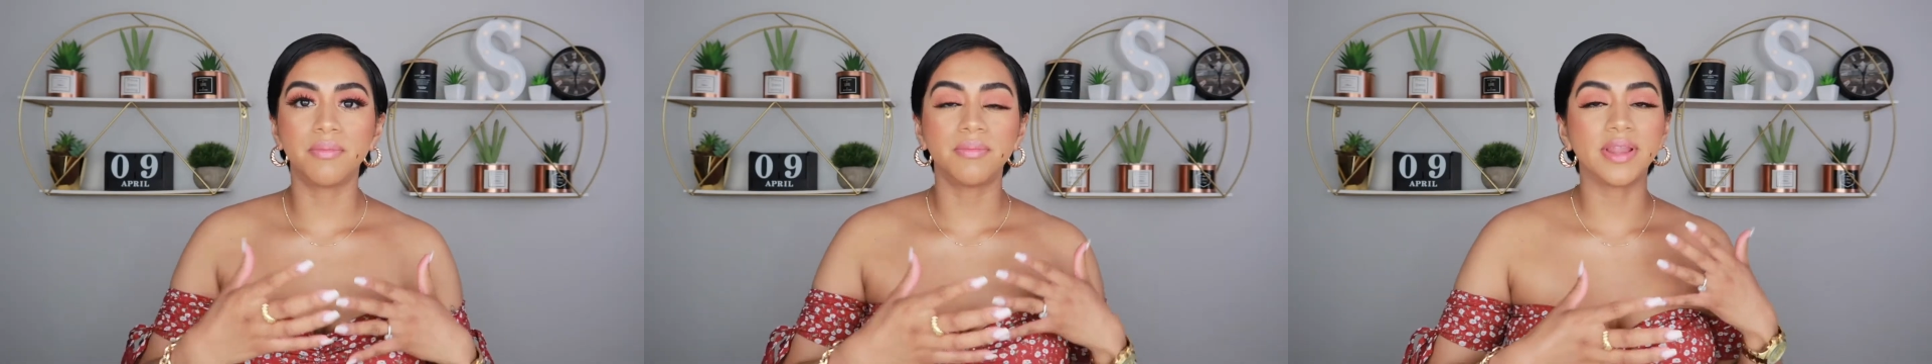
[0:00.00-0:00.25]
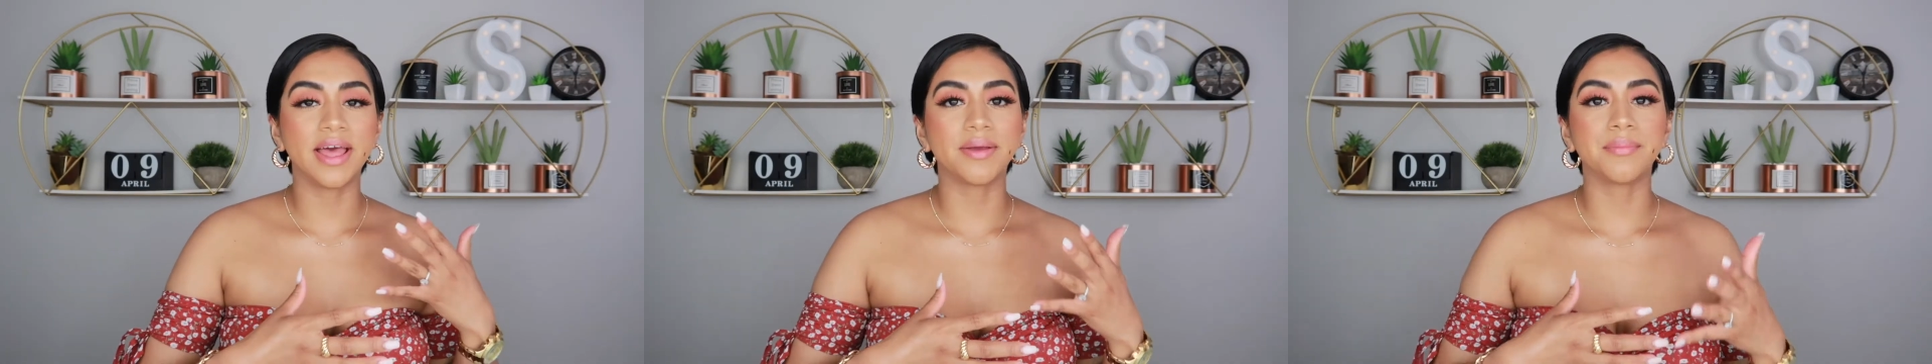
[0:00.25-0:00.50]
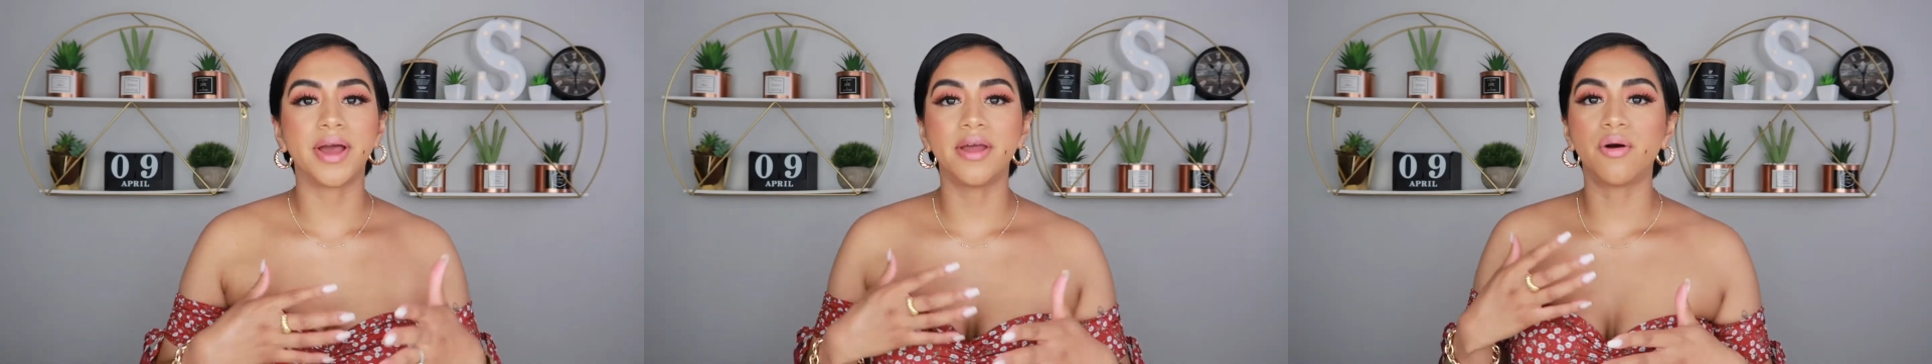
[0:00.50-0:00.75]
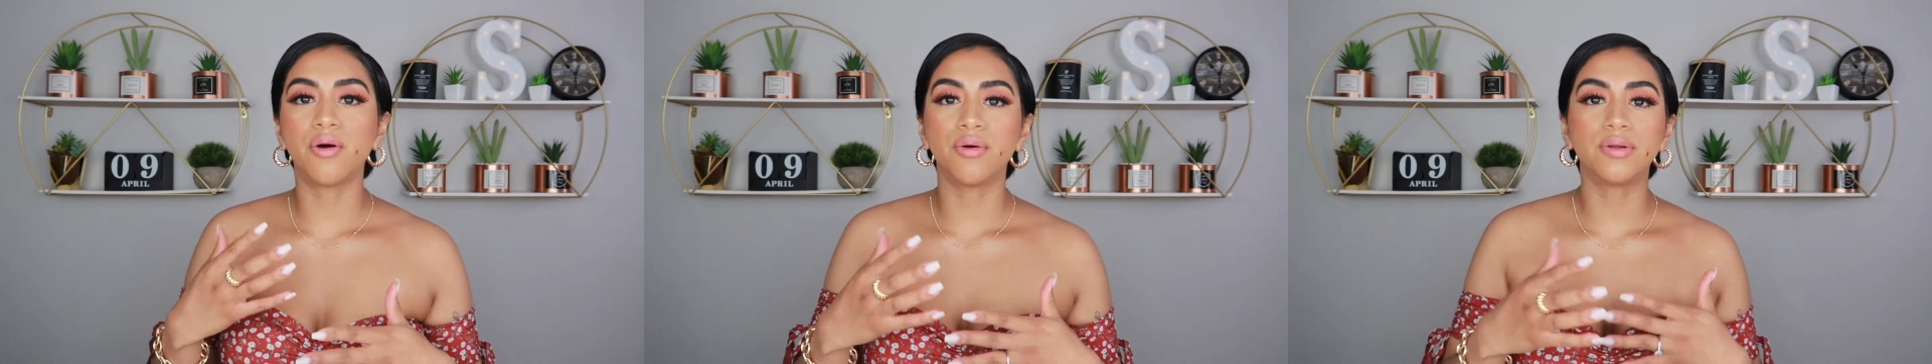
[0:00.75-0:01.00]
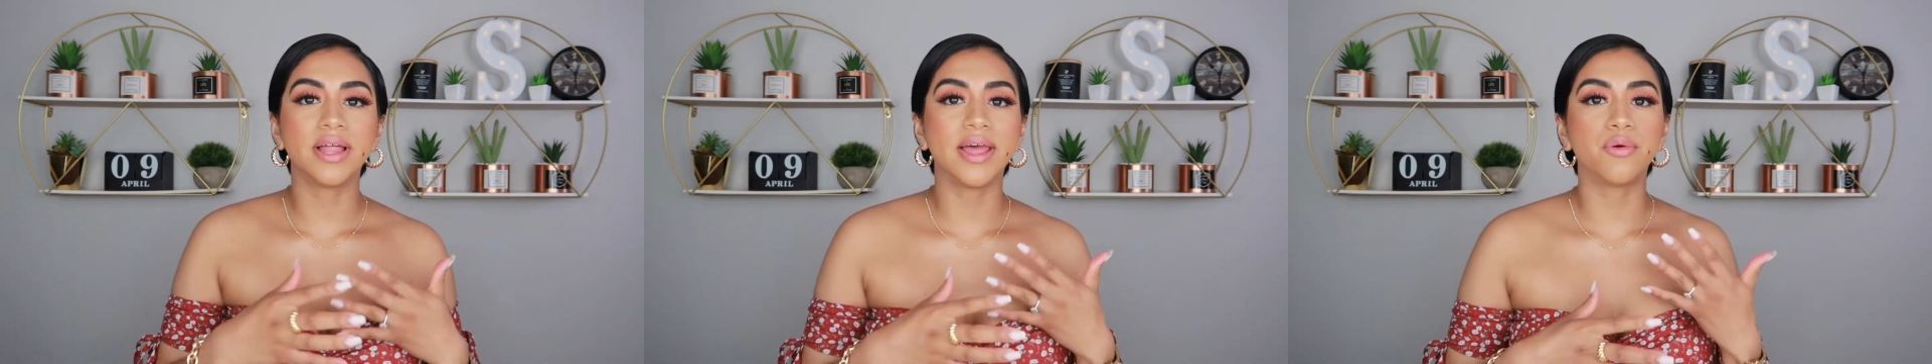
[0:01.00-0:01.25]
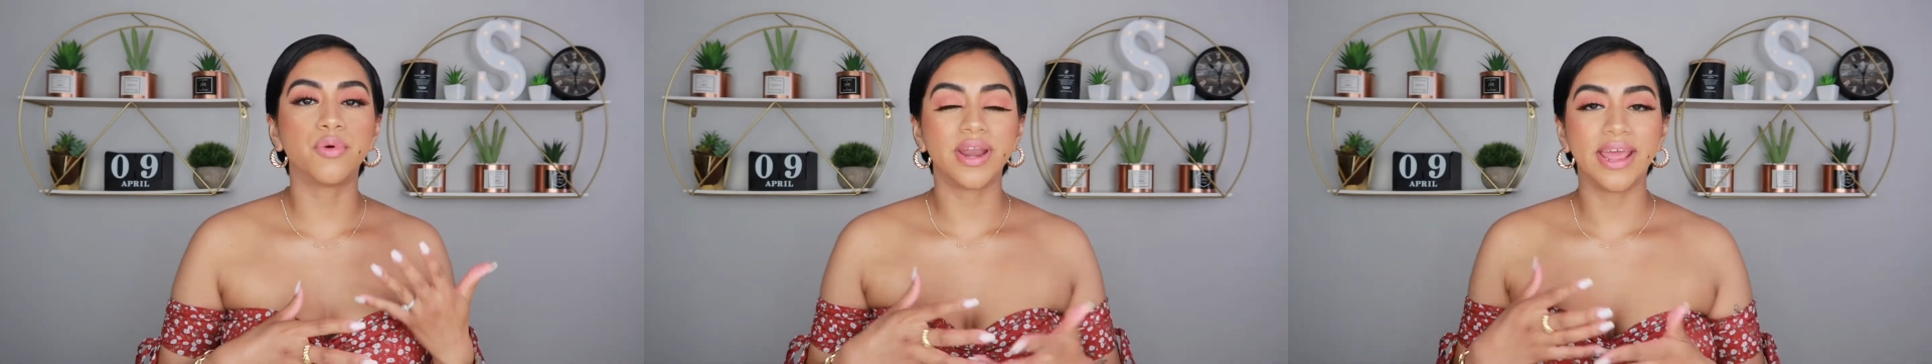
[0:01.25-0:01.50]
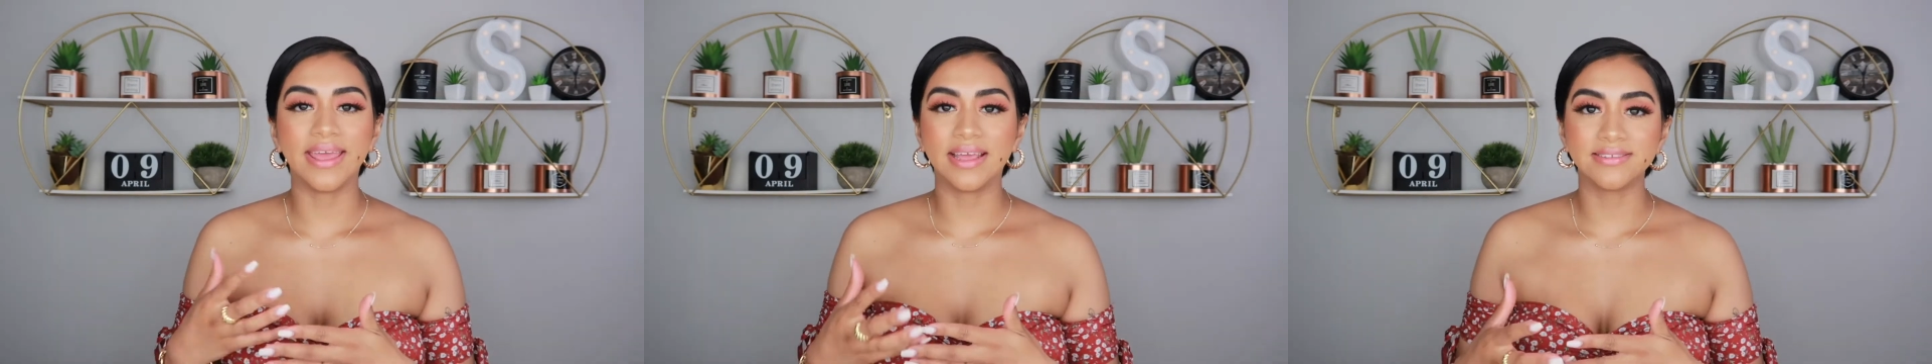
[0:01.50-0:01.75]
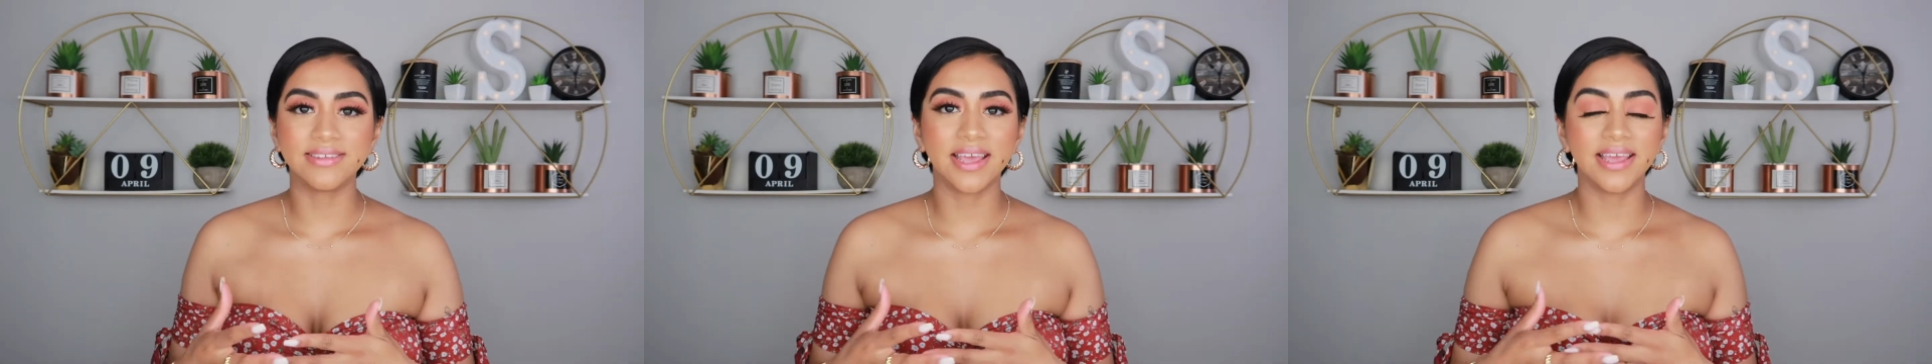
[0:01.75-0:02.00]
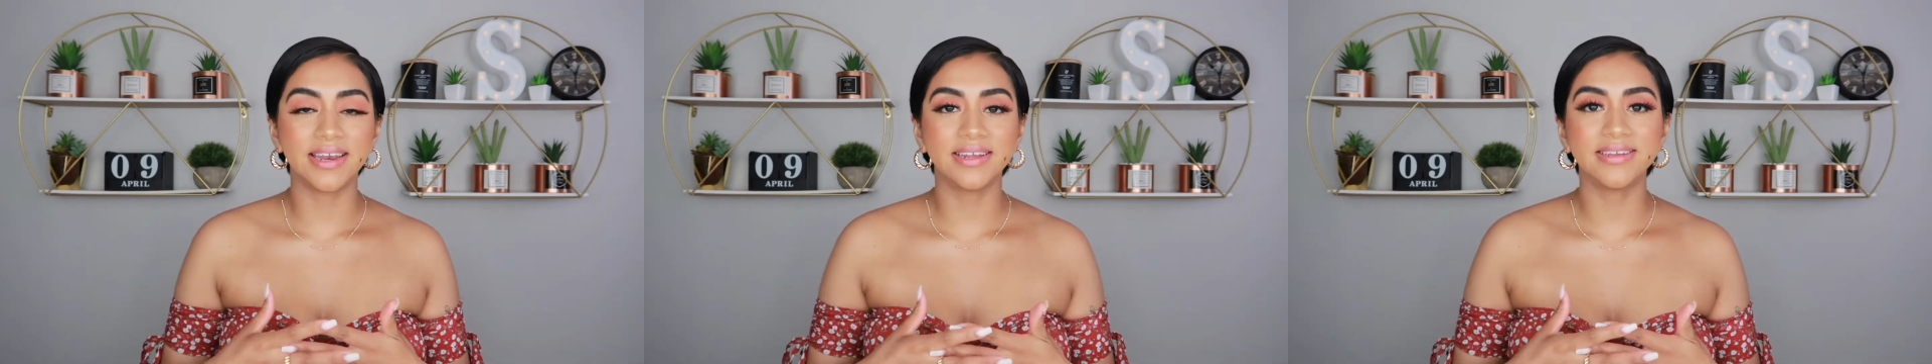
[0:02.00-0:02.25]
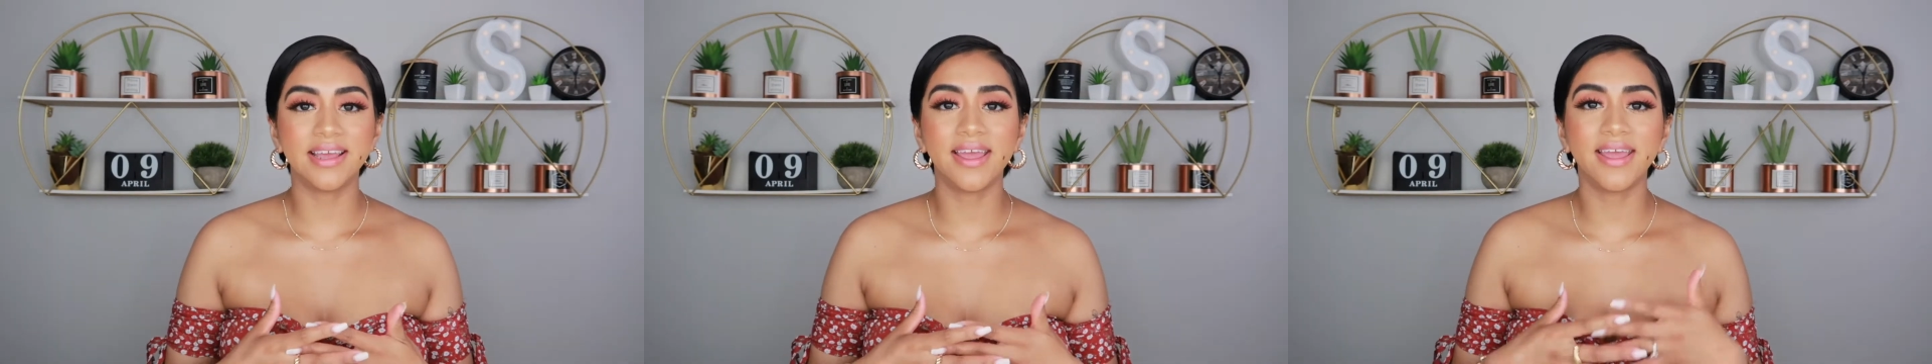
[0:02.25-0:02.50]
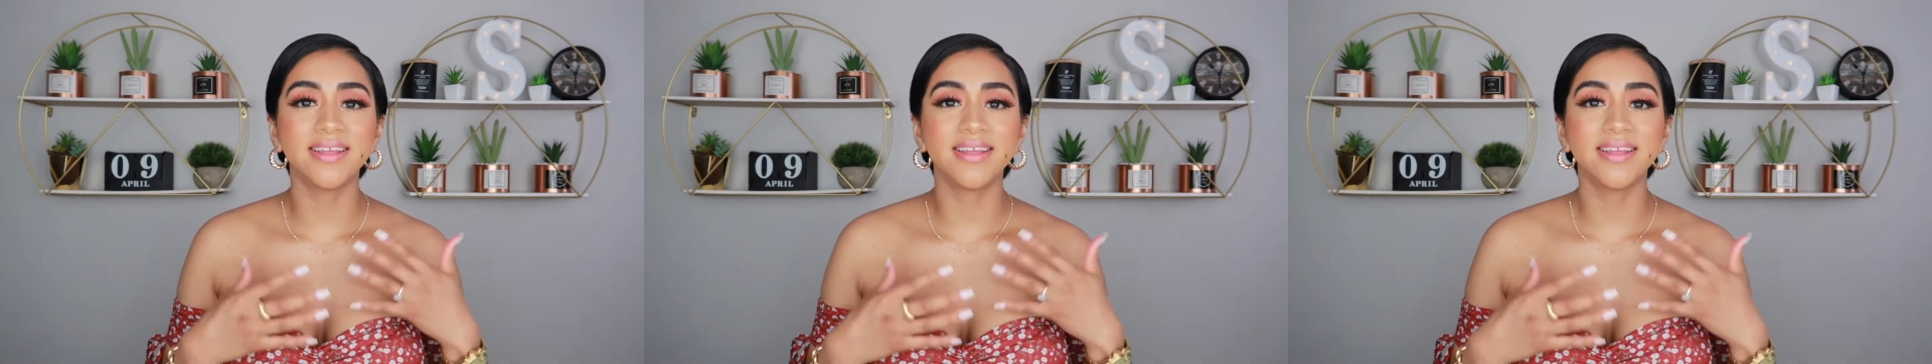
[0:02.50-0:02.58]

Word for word: like my whole like what I intake in a day